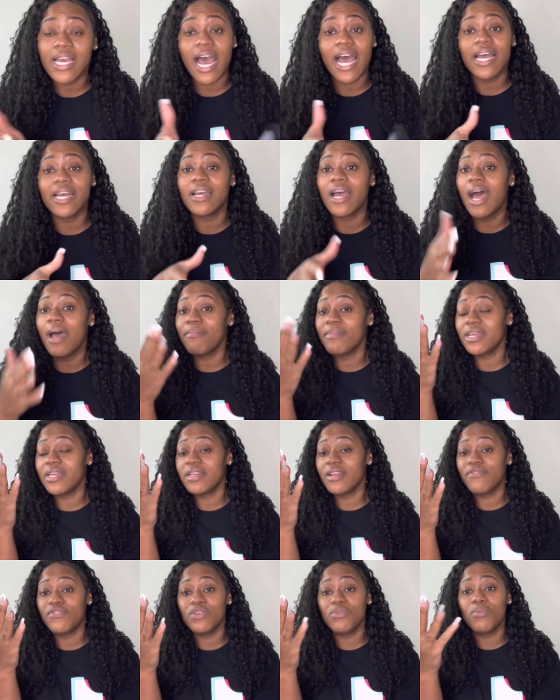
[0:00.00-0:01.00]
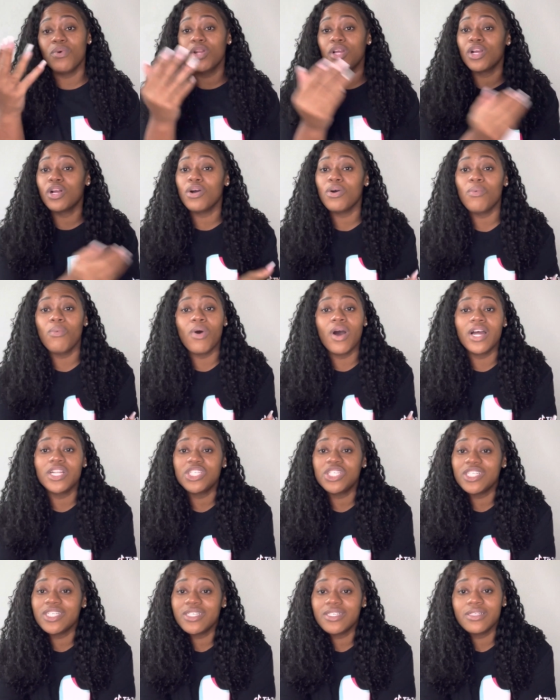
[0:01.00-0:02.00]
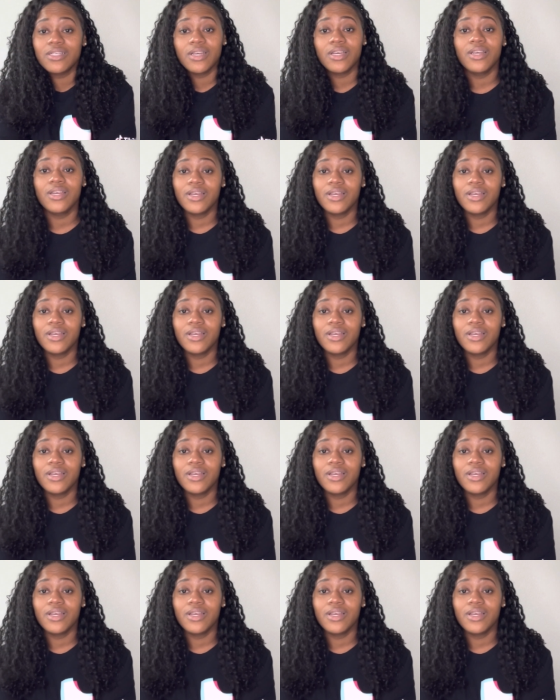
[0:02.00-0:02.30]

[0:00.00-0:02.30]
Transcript: I mean, if you wanna go watch it,